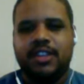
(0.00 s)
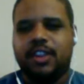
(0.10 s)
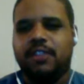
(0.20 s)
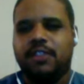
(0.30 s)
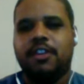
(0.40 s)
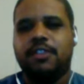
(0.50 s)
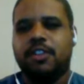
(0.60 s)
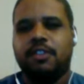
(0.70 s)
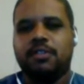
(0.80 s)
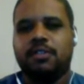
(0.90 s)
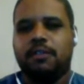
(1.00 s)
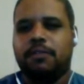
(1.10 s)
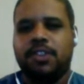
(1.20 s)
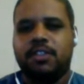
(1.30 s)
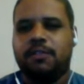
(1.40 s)
They're
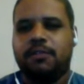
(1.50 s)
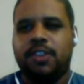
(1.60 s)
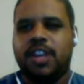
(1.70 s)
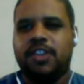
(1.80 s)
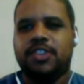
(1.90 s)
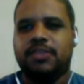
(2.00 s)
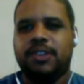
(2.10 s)
free agents.